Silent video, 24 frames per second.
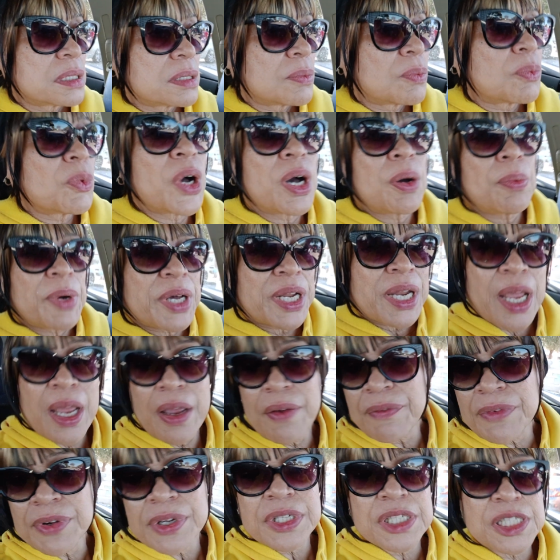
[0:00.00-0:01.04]

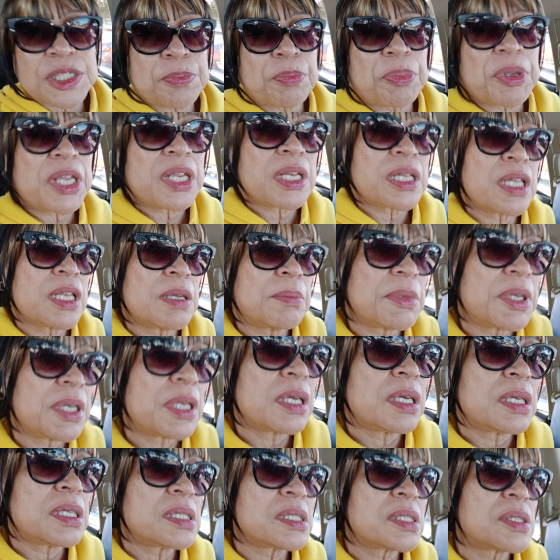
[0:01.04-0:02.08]
whatever the speed limit
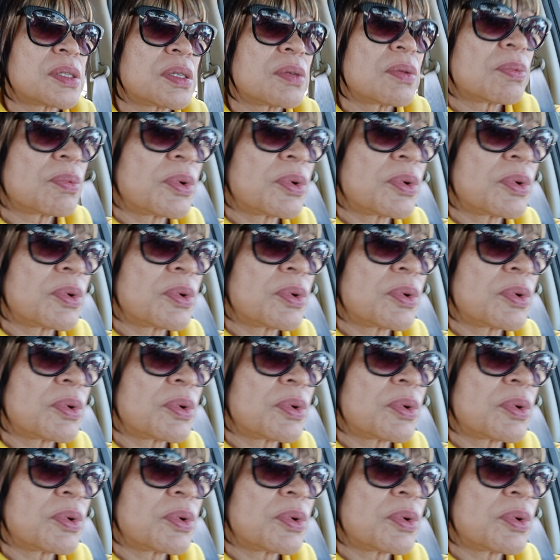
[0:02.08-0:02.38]
is,